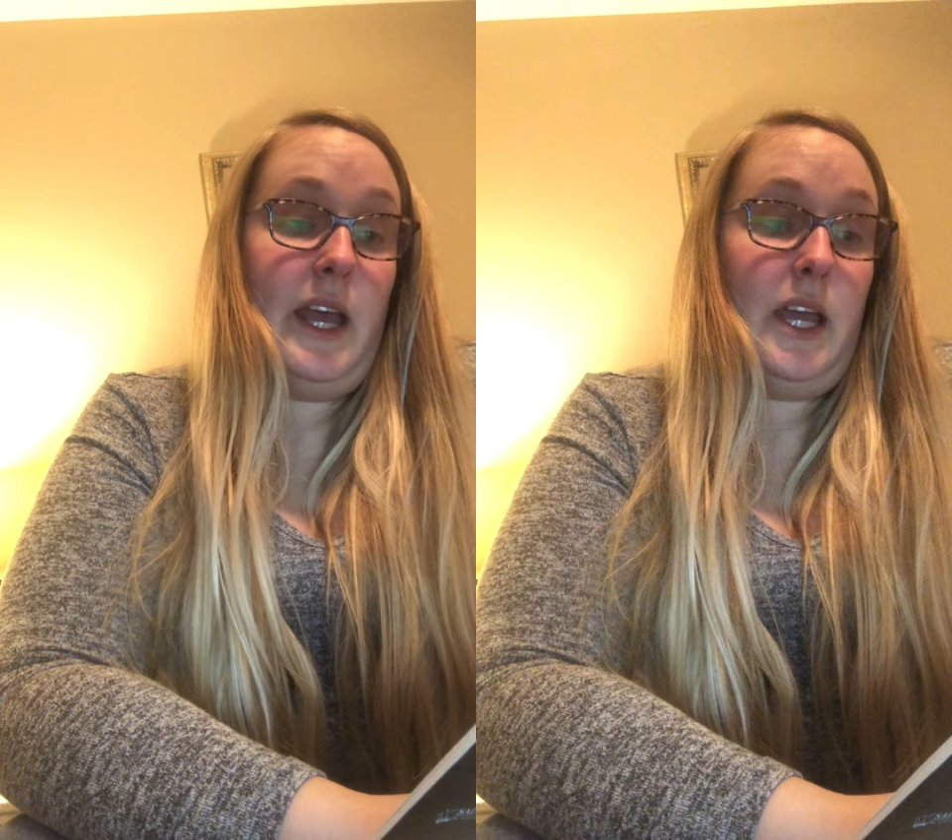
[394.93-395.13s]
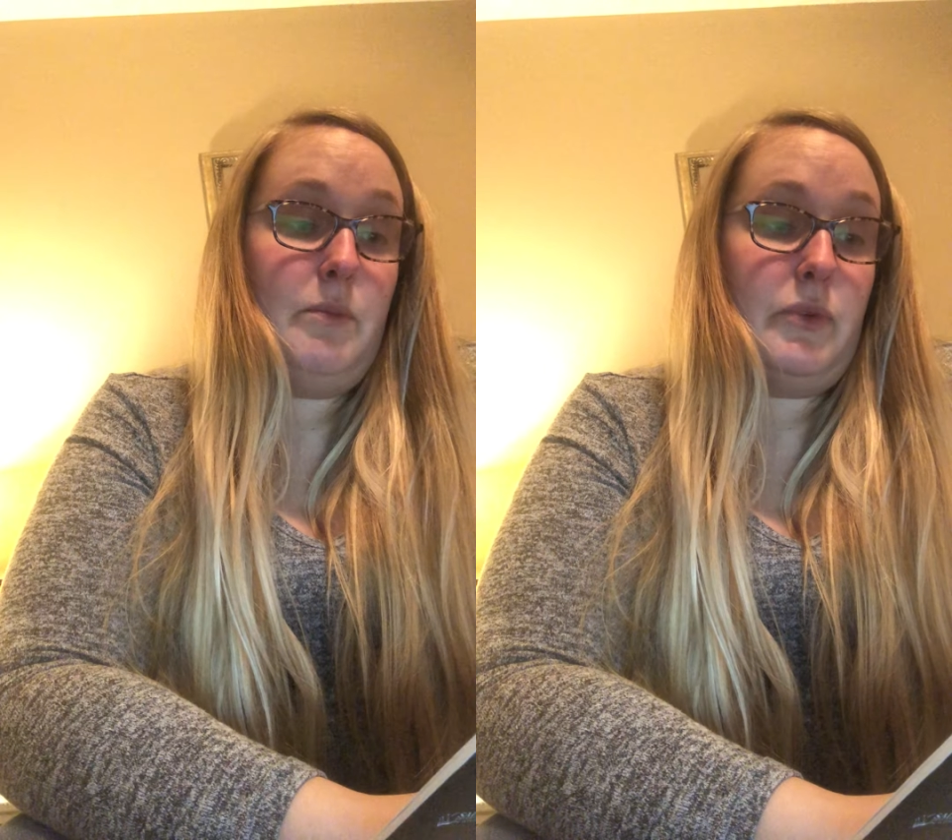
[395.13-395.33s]

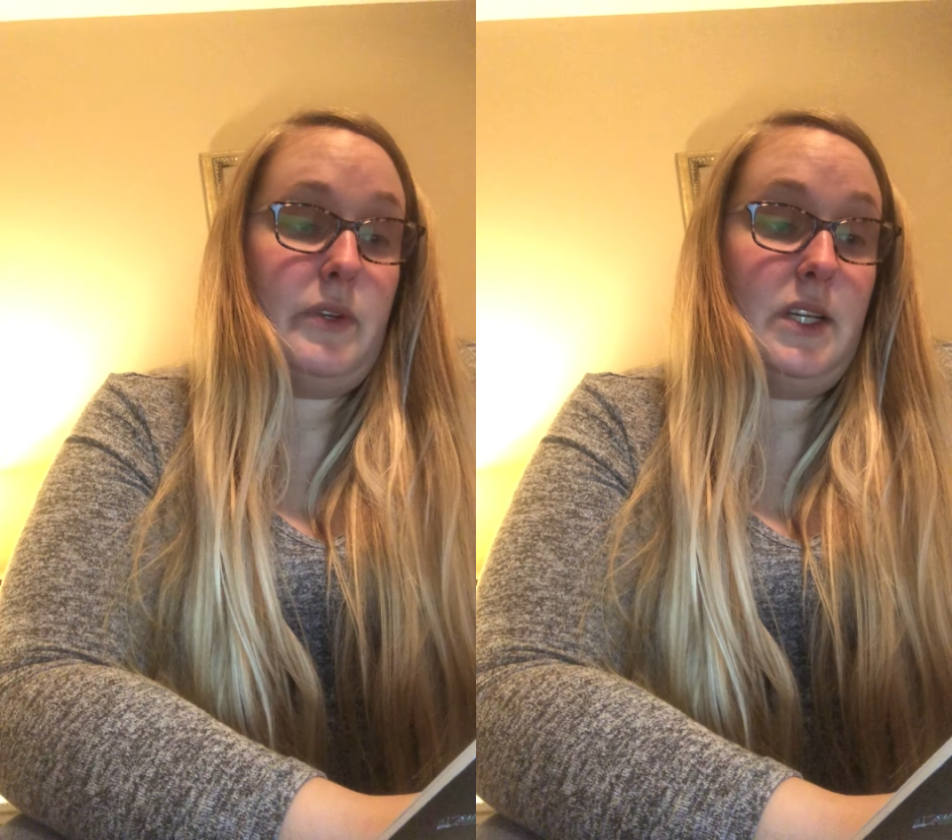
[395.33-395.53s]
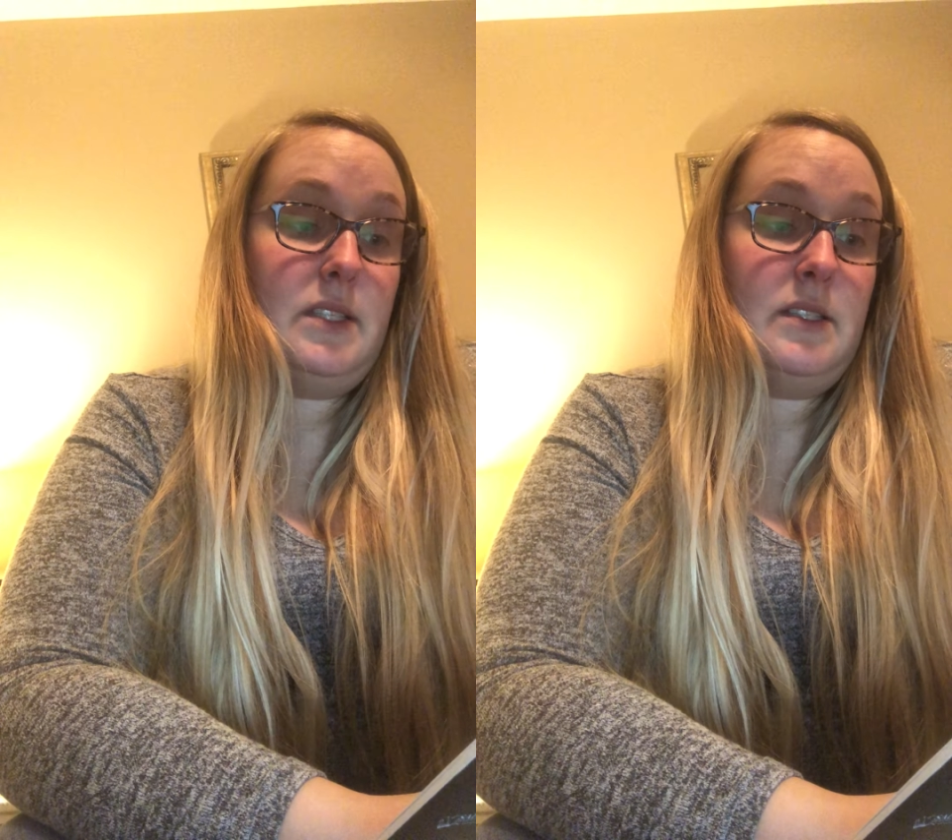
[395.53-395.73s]
and
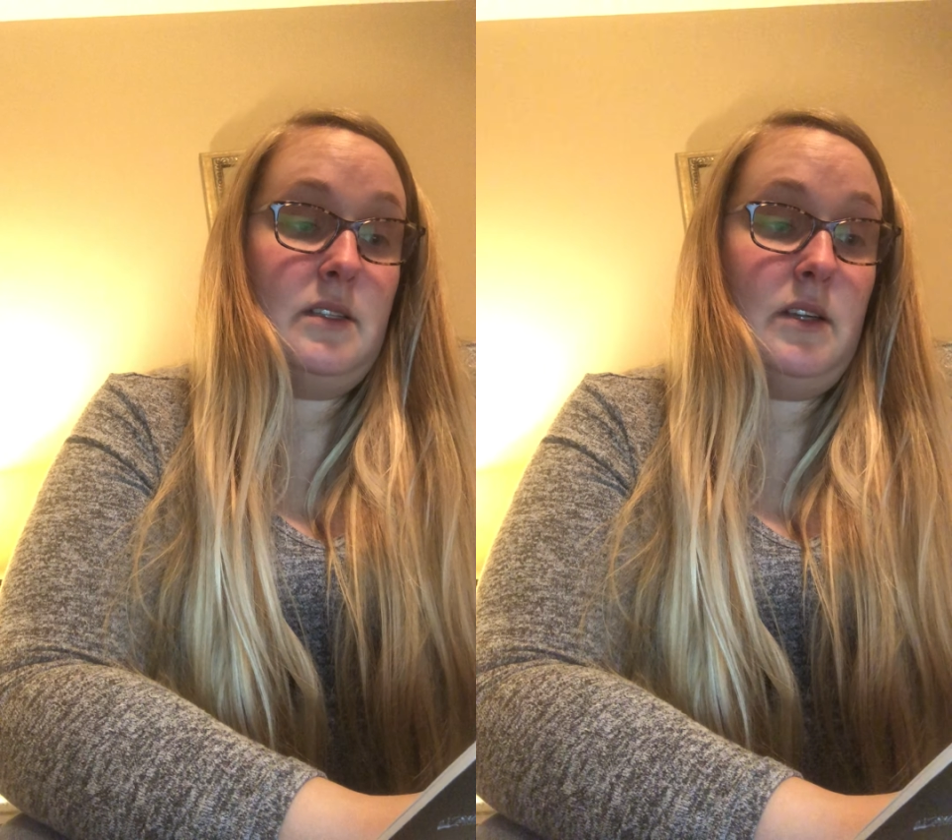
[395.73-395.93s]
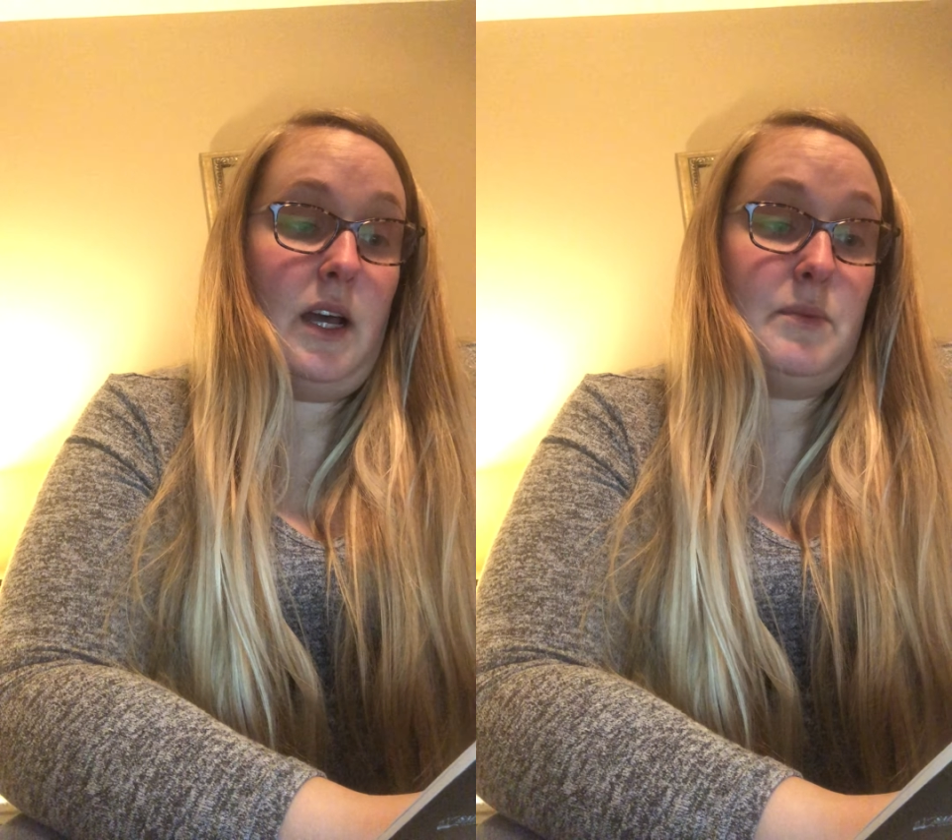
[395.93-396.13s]
Brutus.
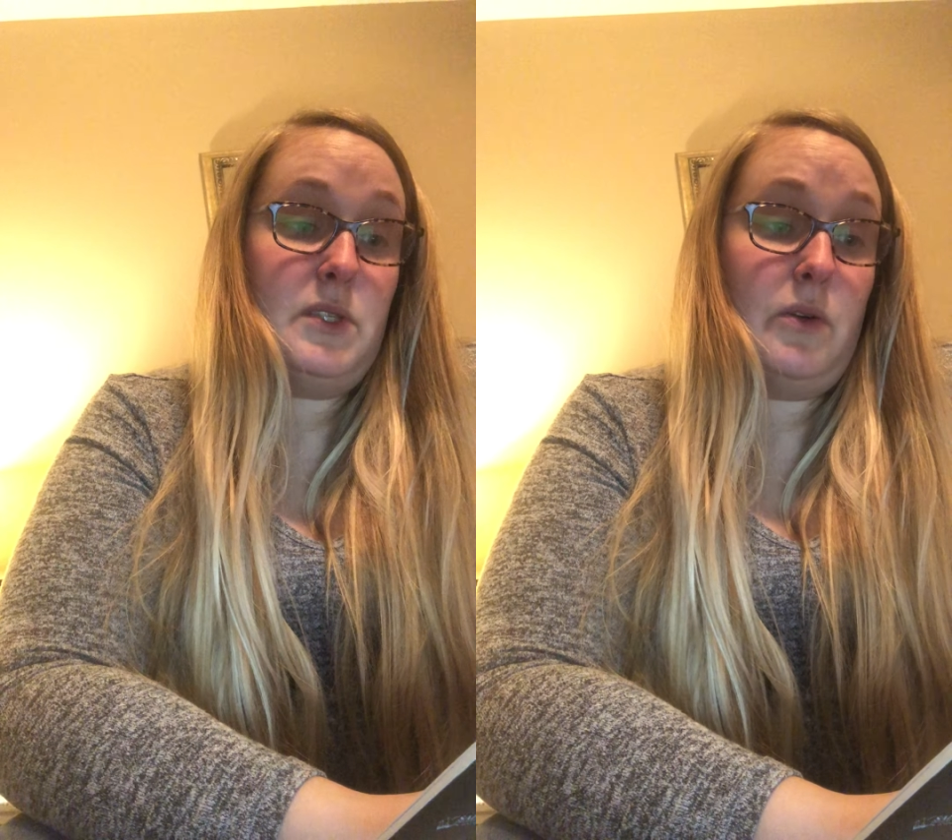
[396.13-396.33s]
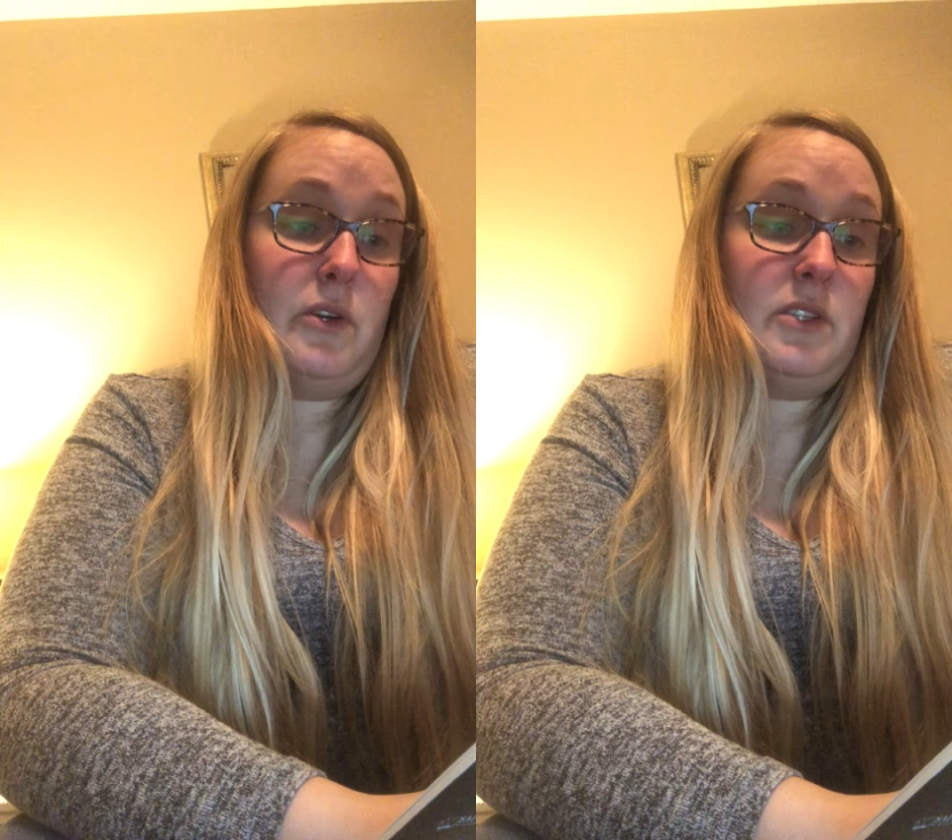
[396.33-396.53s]
Up
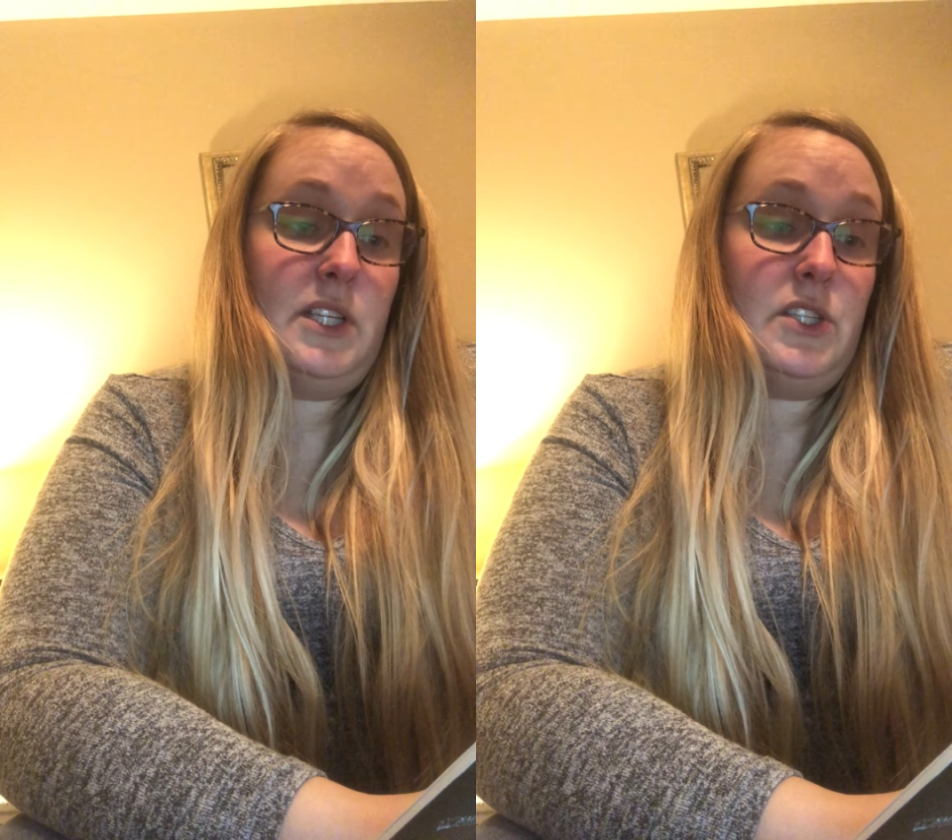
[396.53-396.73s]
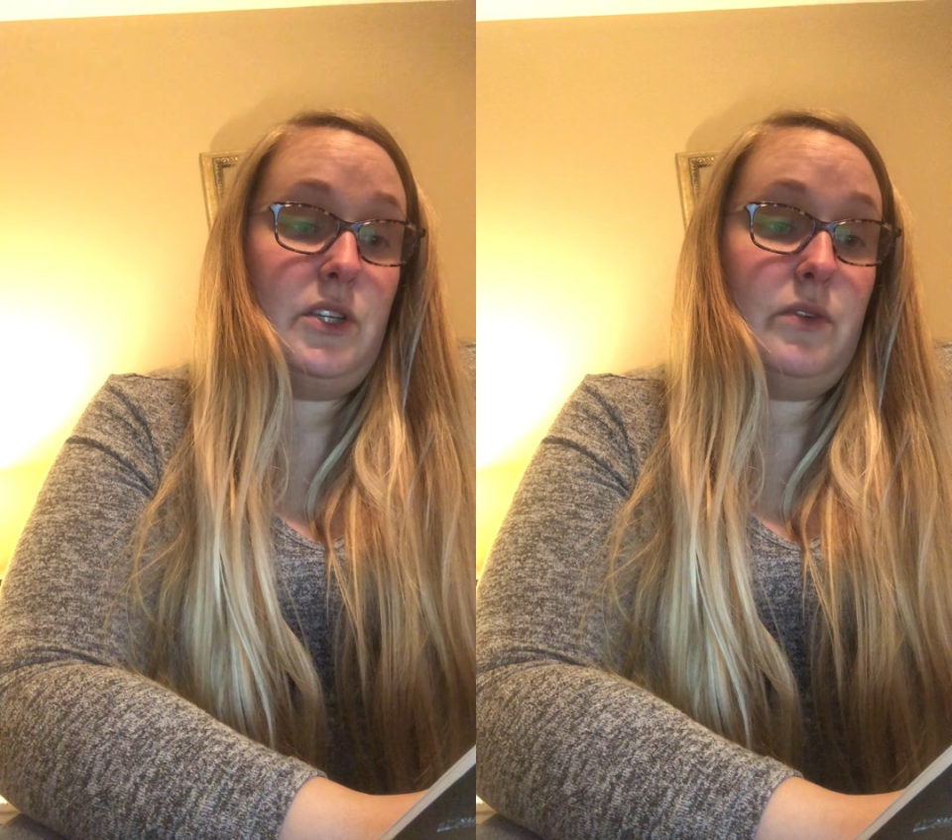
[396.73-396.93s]
so
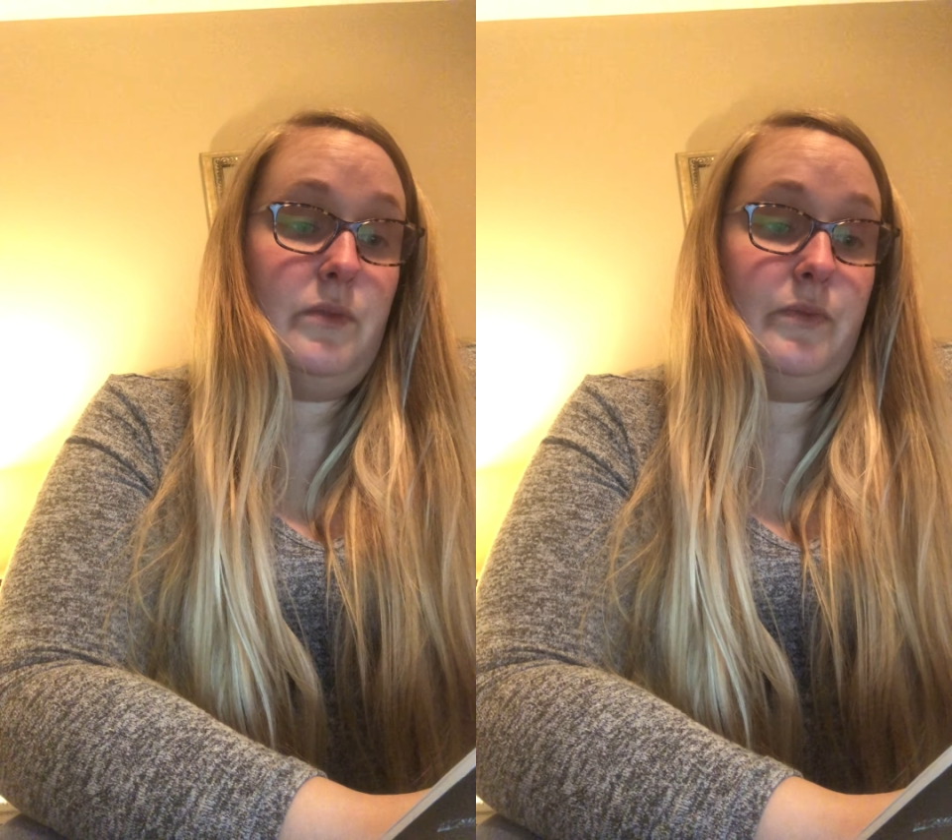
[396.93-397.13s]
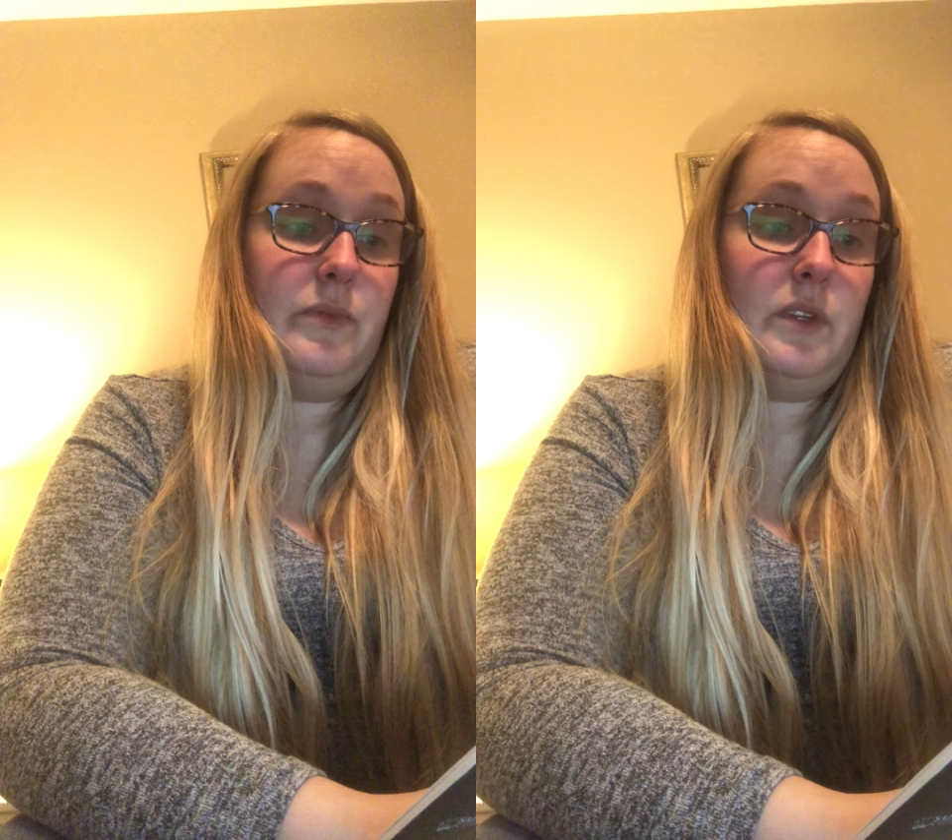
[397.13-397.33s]
early too?